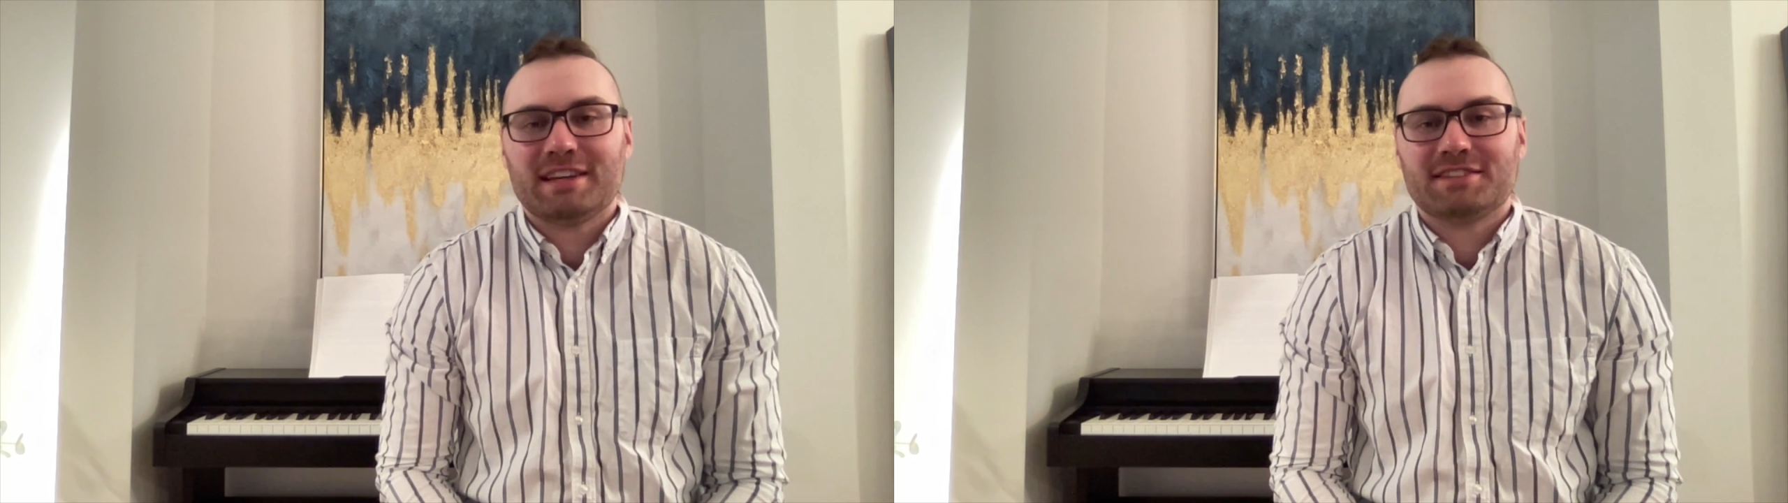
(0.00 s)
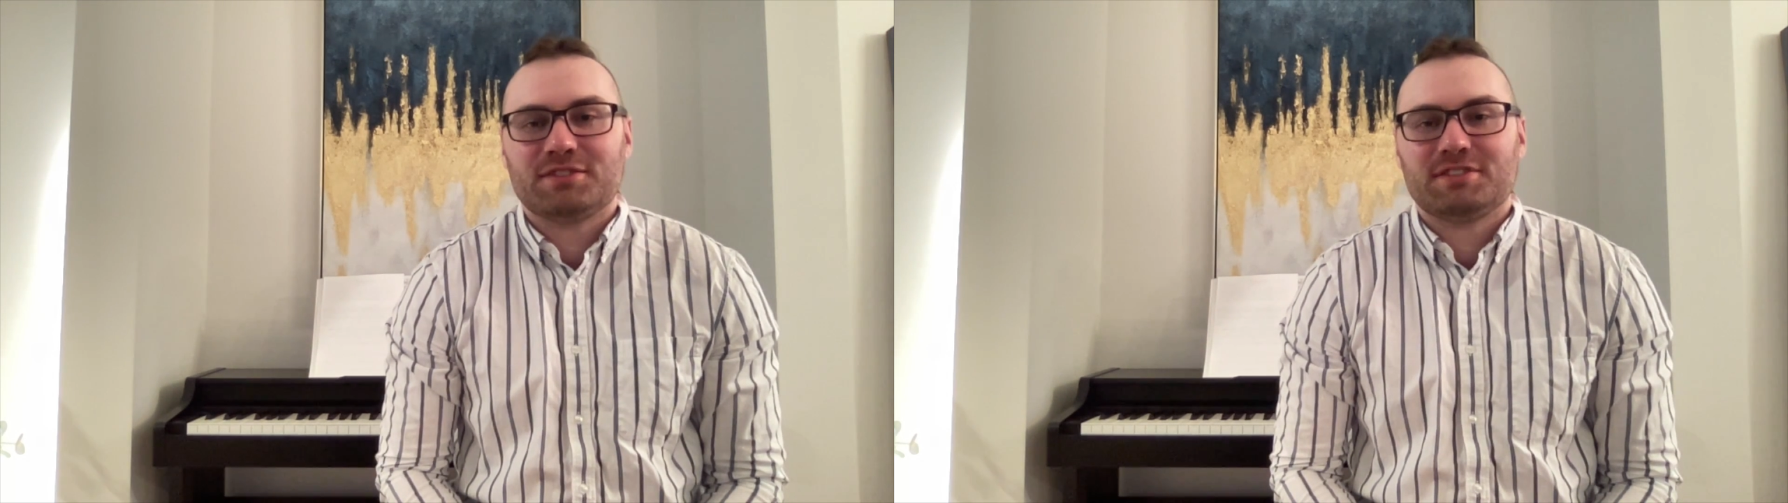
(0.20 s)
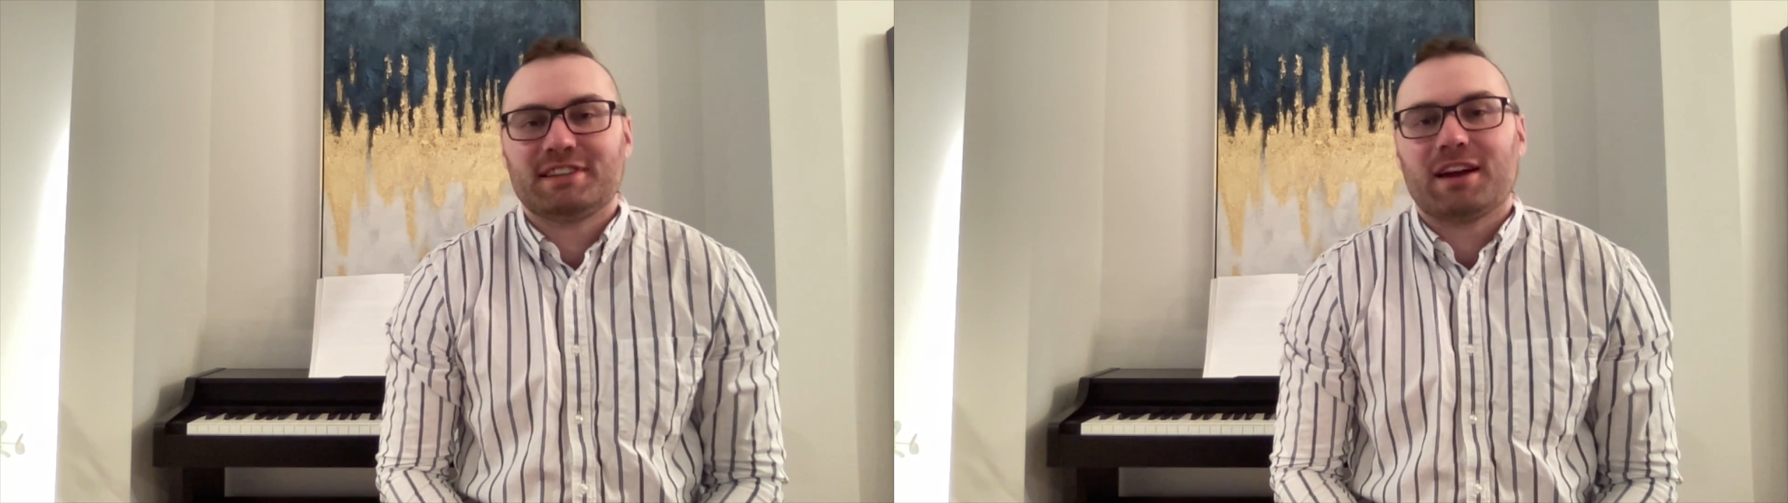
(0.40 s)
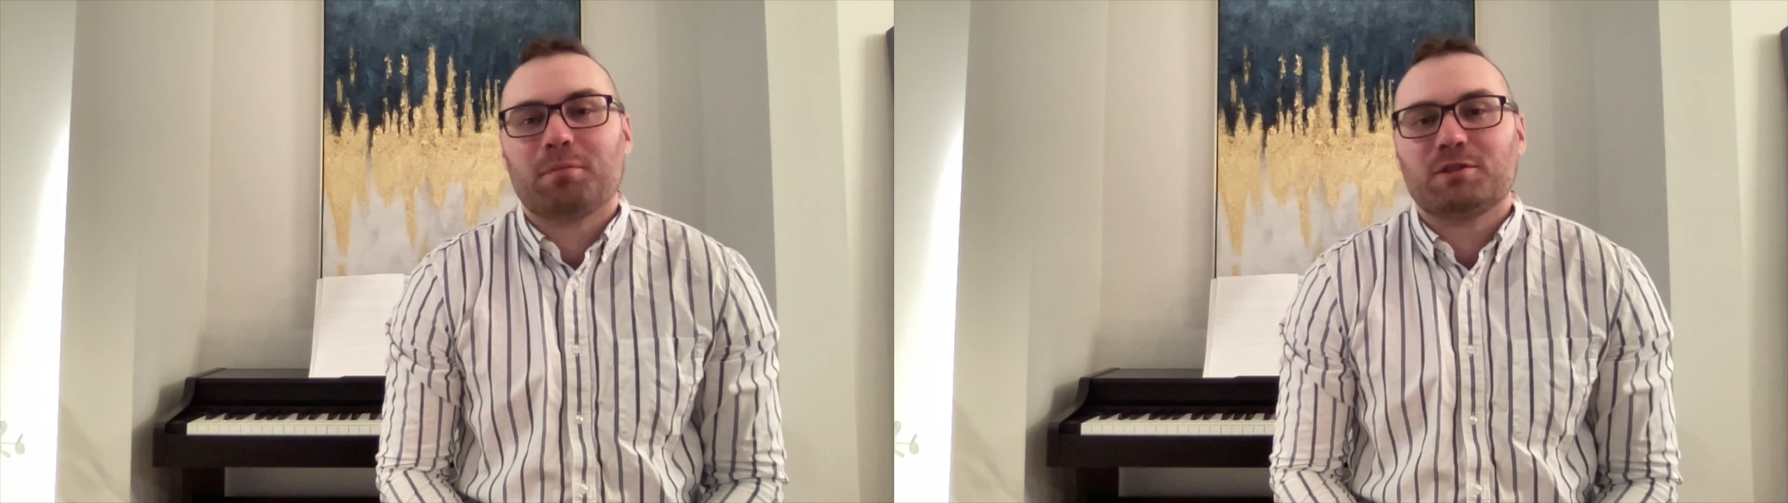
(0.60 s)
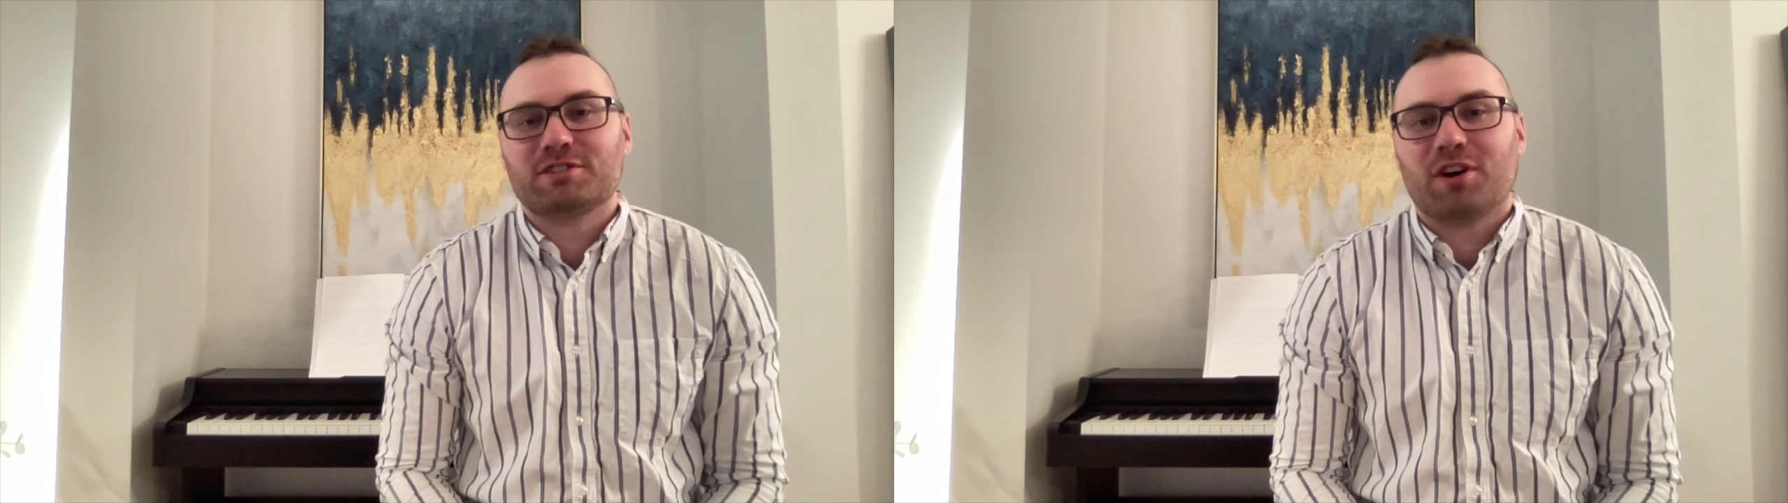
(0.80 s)
is to set
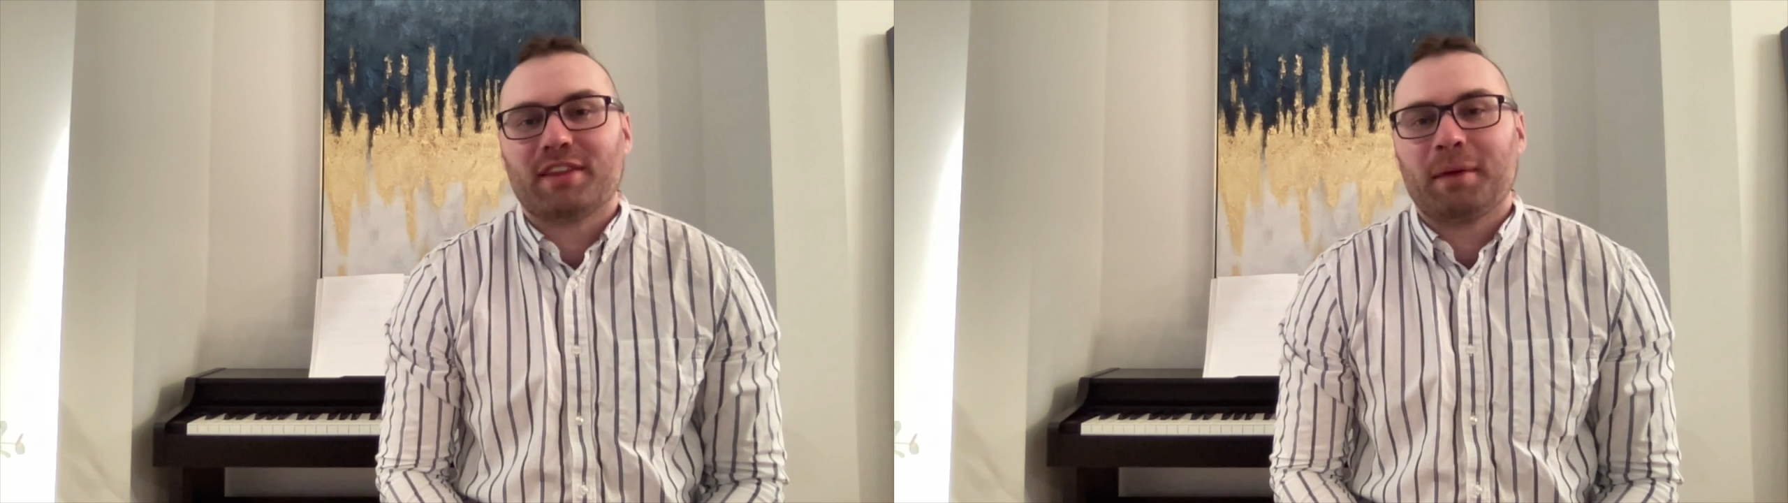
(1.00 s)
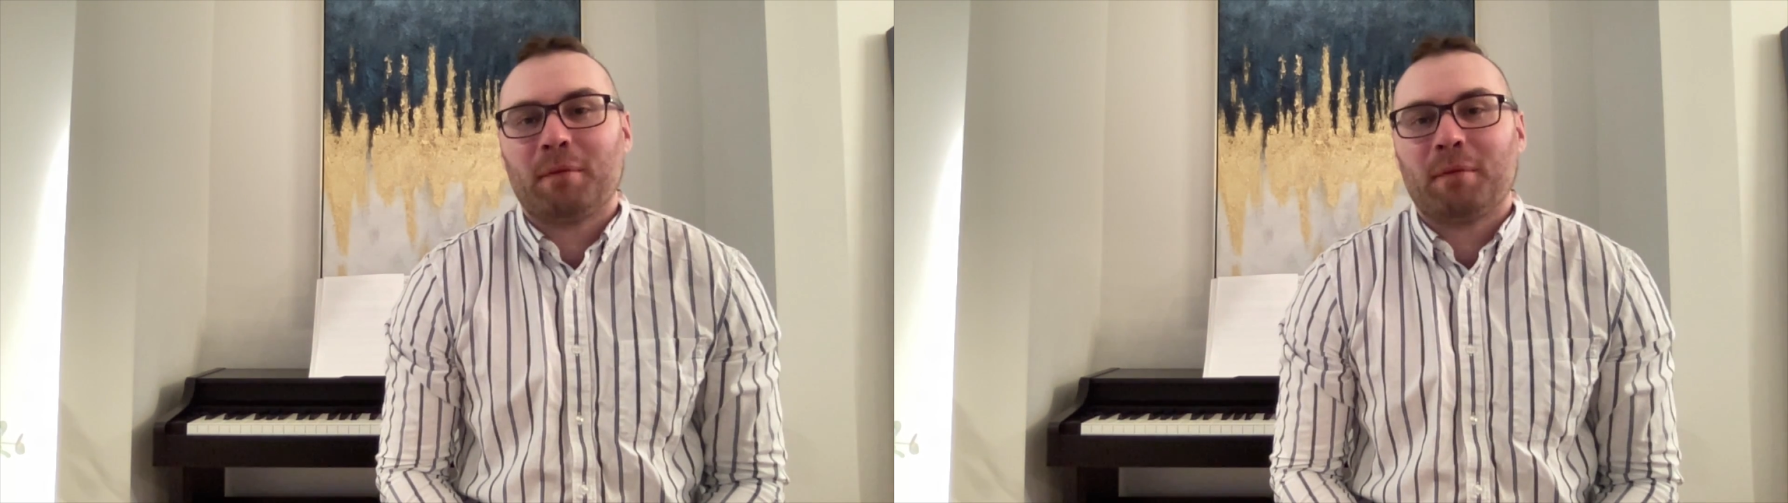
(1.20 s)
up what's called a